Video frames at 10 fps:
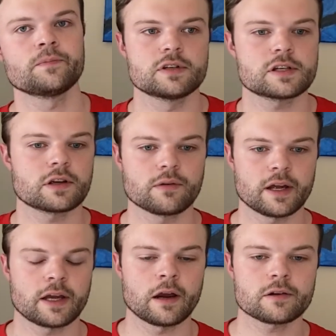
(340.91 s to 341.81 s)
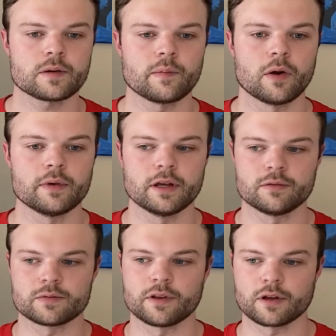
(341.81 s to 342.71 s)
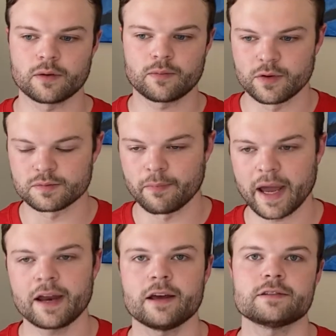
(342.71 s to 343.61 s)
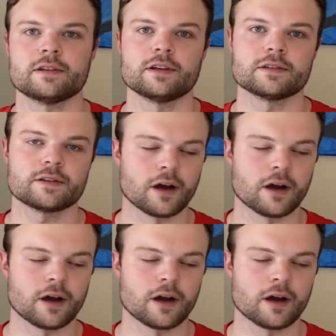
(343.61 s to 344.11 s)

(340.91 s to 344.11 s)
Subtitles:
It was just a great character moment. It was one of the most badass things.